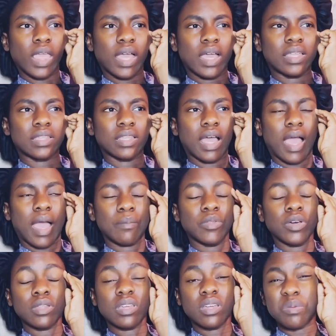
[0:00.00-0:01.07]
And I'm
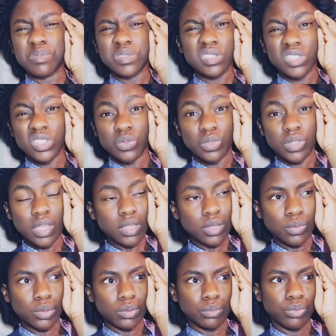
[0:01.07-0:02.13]
not in competition with
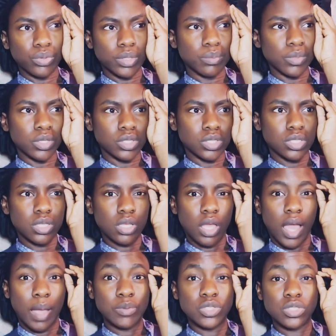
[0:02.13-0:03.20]
anyone, pretty much.
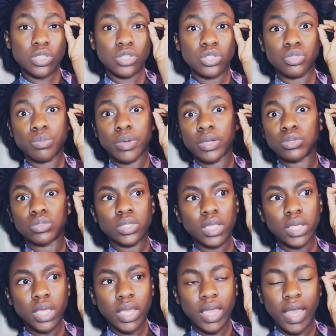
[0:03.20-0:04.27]
I'm just gonna do my own
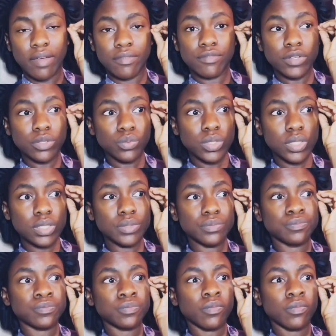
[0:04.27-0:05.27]
thing, have fun with it.